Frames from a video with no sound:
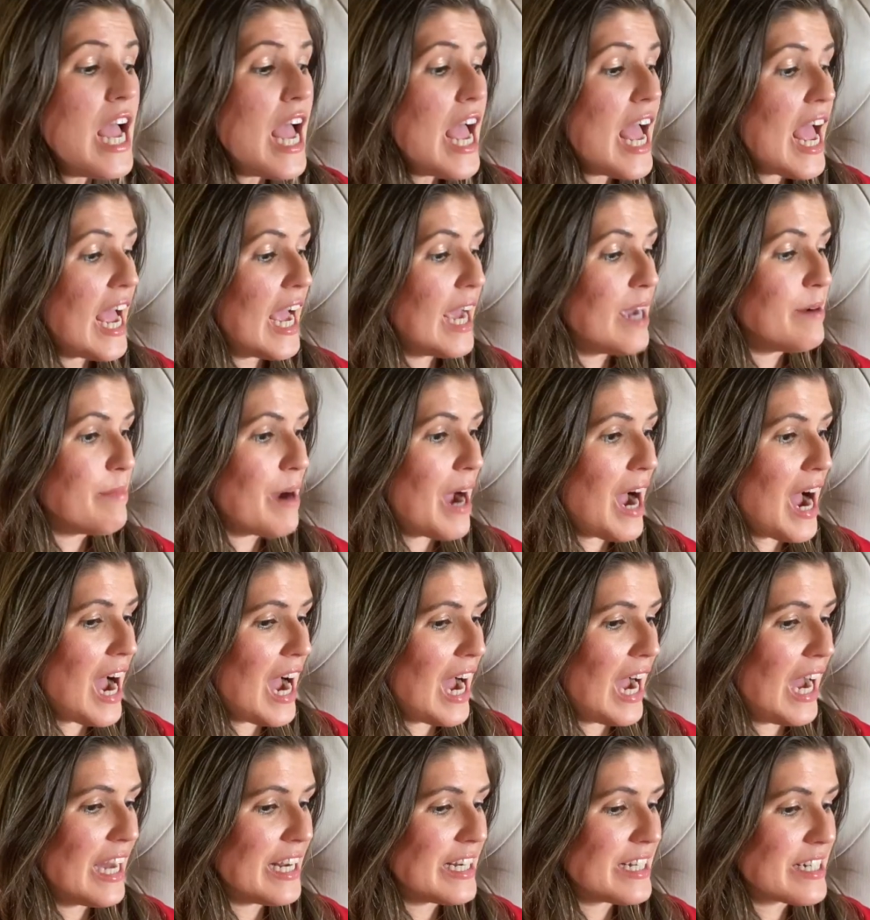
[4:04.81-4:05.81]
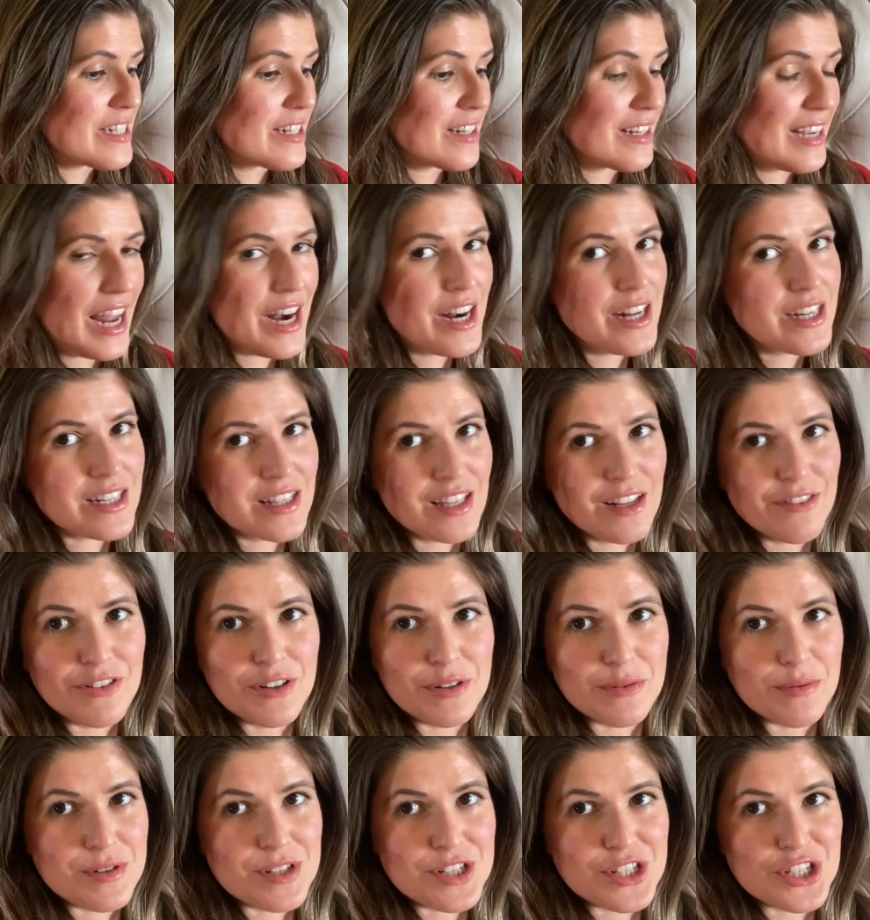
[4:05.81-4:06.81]
And getting it delivered
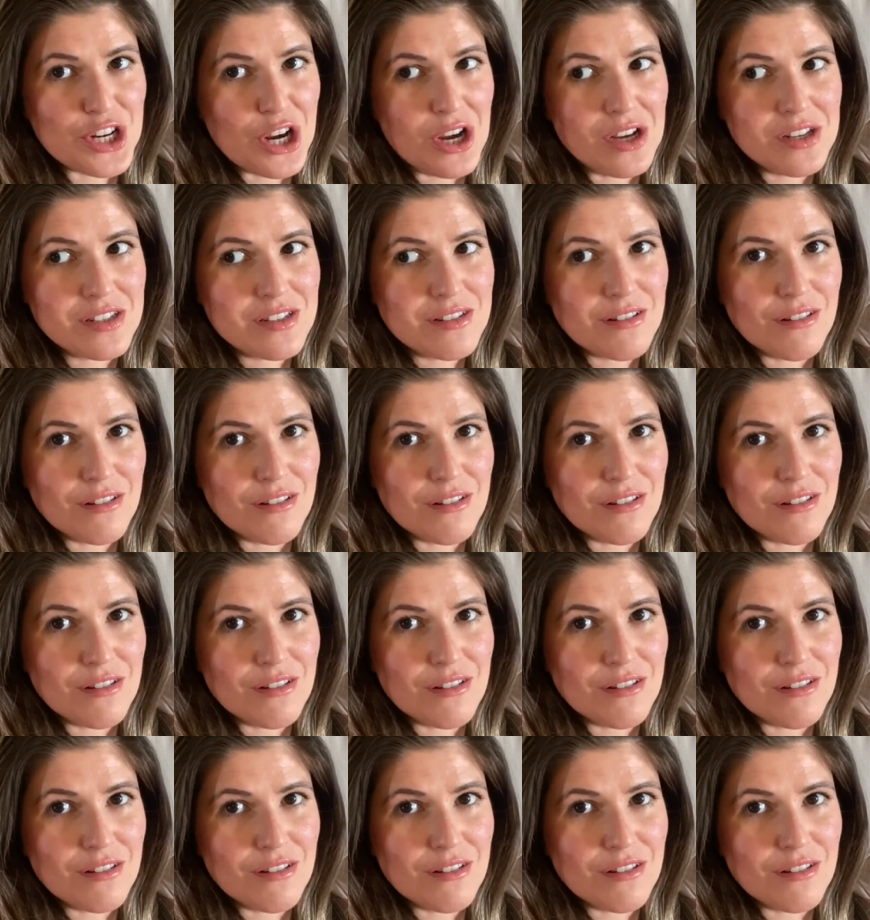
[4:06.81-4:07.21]
was just,